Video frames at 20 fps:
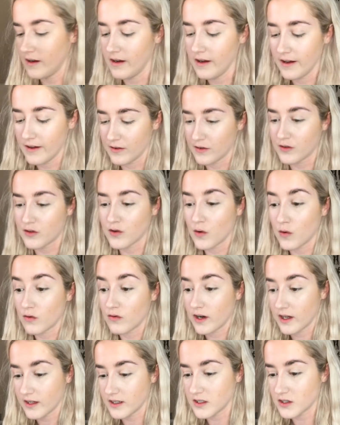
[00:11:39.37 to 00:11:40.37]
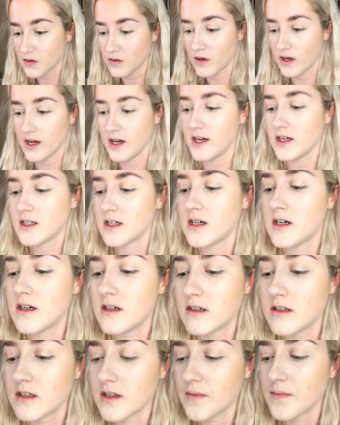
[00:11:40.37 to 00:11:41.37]
Yeah, so right, let's go ahead
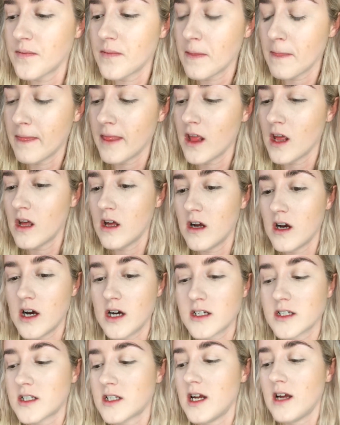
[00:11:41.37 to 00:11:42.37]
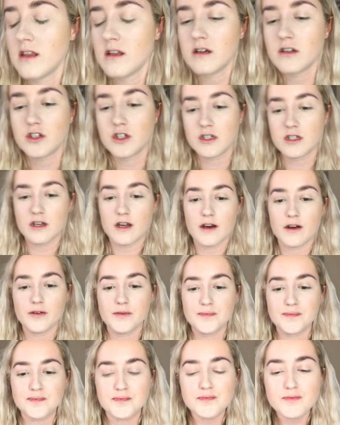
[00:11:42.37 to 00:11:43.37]
and I'll set that just now.
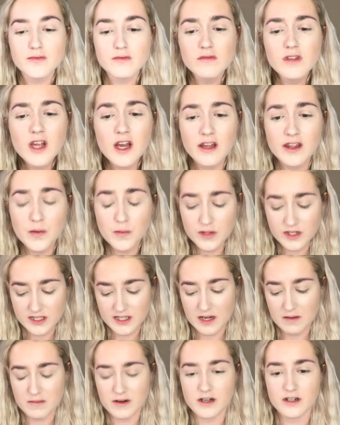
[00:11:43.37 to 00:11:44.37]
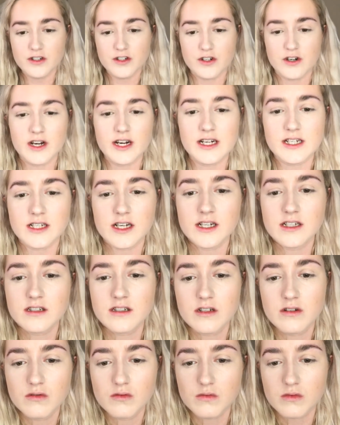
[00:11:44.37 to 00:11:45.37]
And then we'll set my under eyes. I
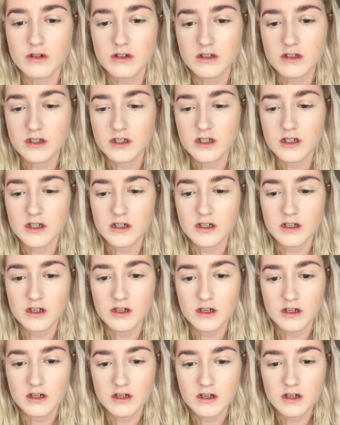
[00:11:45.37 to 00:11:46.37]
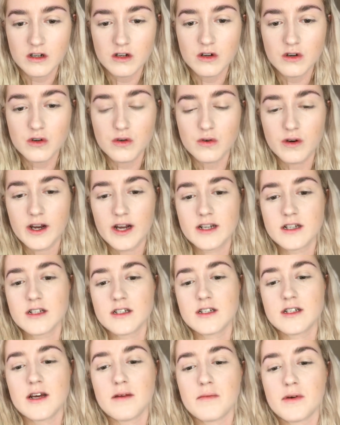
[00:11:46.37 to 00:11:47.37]
didn't want to go ahead and
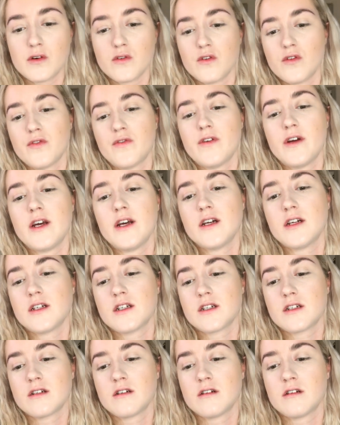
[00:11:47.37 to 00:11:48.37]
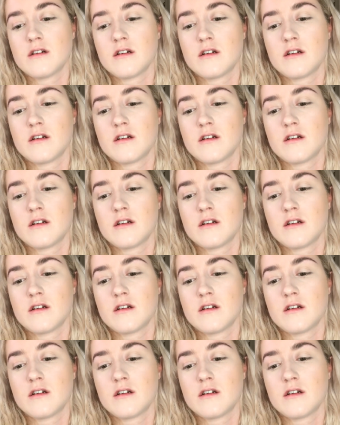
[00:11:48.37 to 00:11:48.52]
set my whole face.